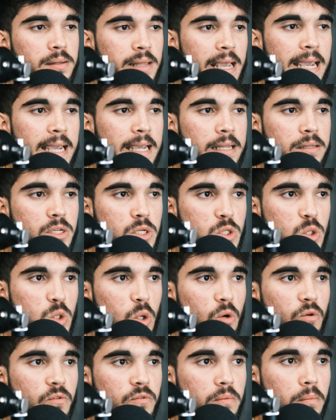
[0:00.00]
they
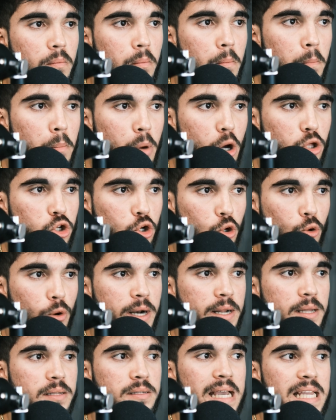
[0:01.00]
deserve much
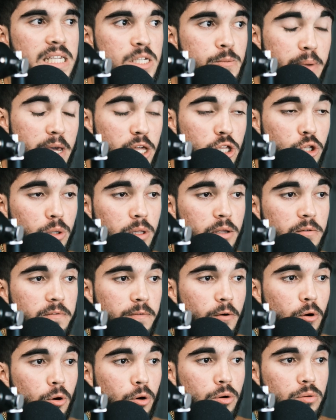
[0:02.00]
credit, especially
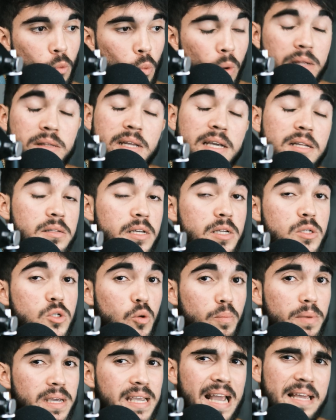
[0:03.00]
for what they did to
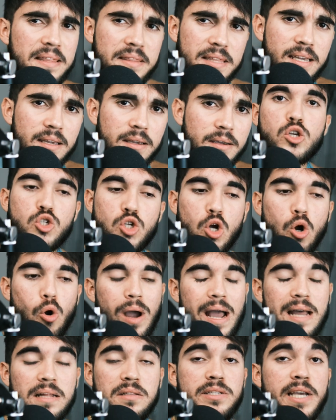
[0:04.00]
me, I think. So
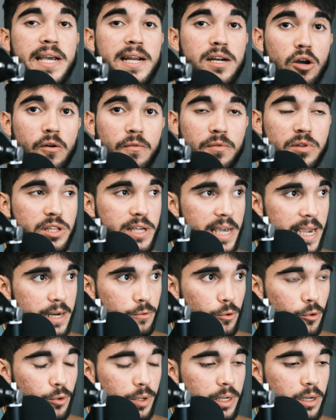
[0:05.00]
at the end of
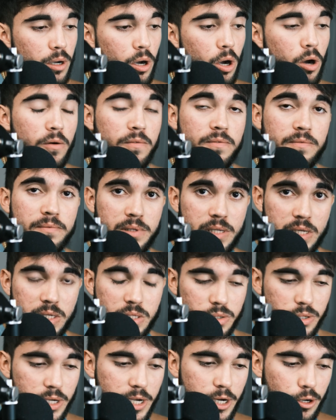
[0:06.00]
January of
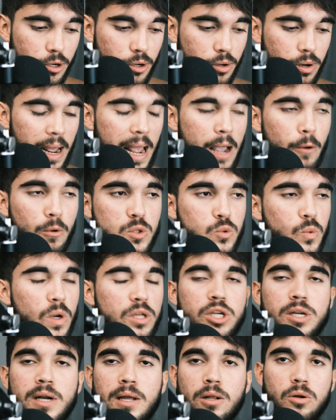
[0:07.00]
this year, I was
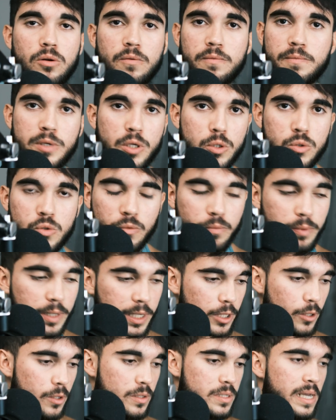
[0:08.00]
watching a lot of YouTube
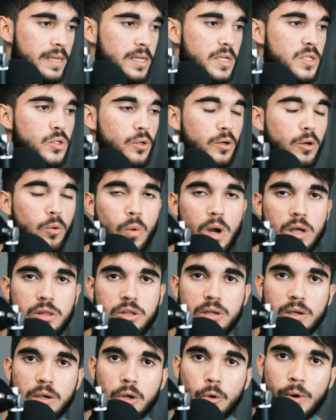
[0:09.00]
videos. I started
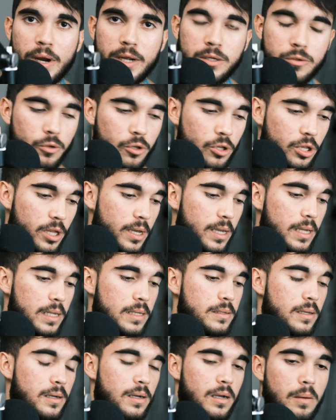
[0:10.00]
watching Greg
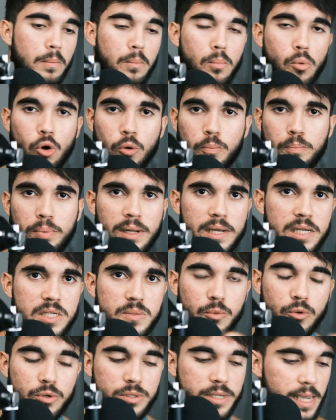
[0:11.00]
Duchette, More Plates,
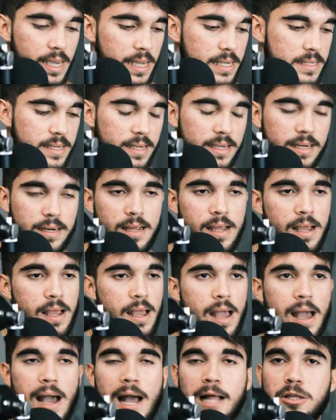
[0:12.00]
More Dates, and
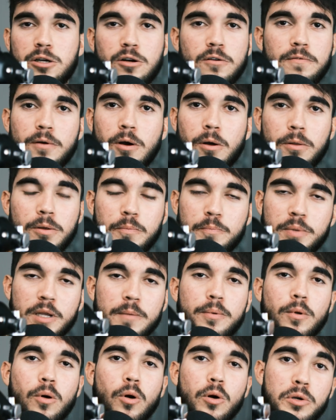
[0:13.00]
a lot of other
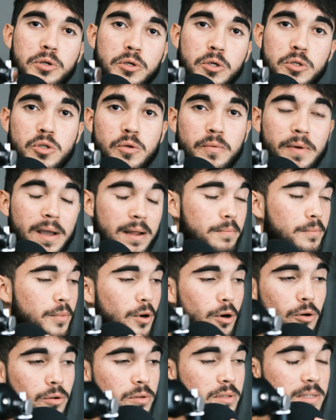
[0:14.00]
people on YouTube. And
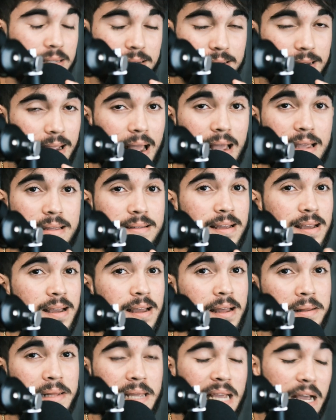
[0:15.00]
bro, these guys,
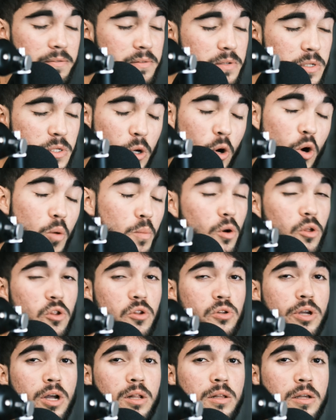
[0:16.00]
they have so much
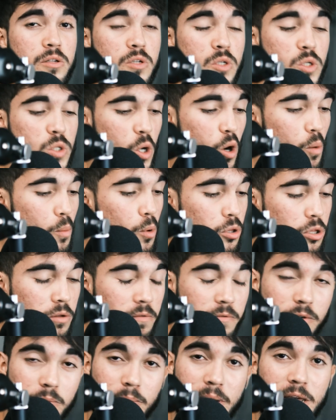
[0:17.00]
knowledge, so much
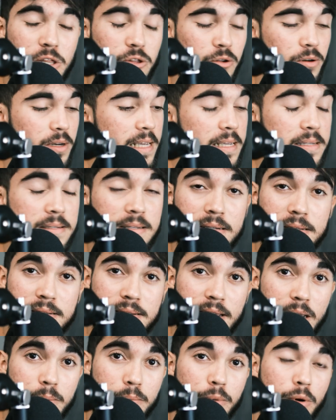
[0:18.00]
information. It's
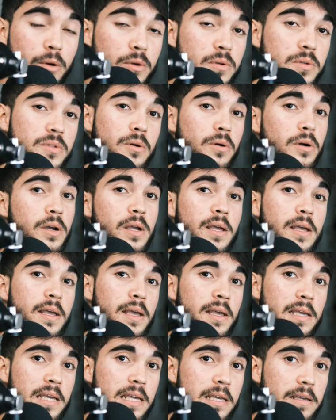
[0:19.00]
insane, bro. So
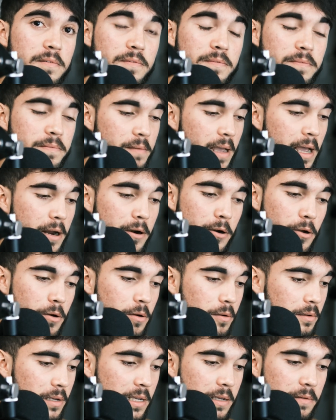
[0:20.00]
if, I don't
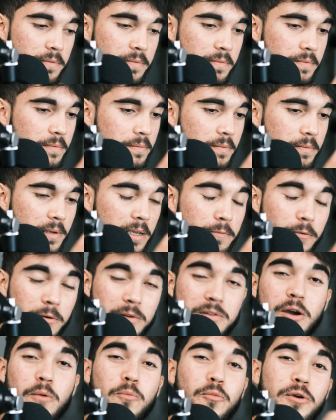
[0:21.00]
know, if for
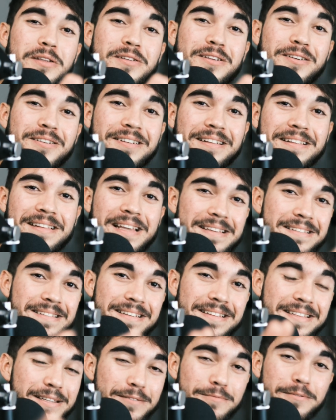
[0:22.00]
some reason they see
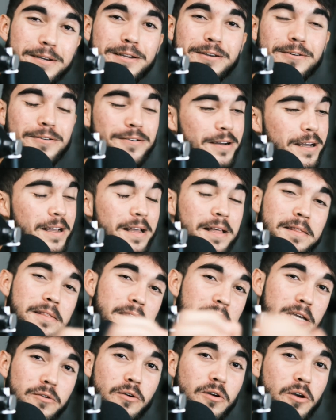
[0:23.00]
this video,
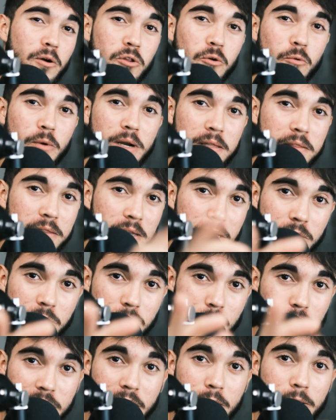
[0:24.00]
thank you, Coach Greg. Thank
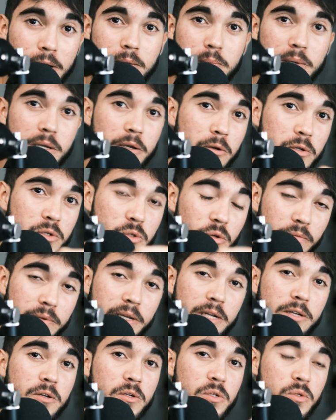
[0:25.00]
you, Derek, because your
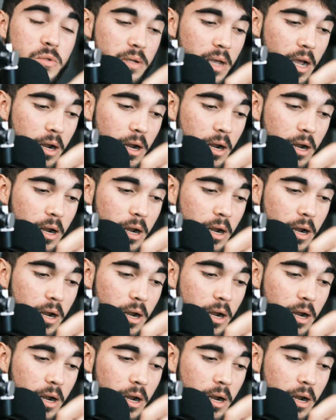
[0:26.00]
videos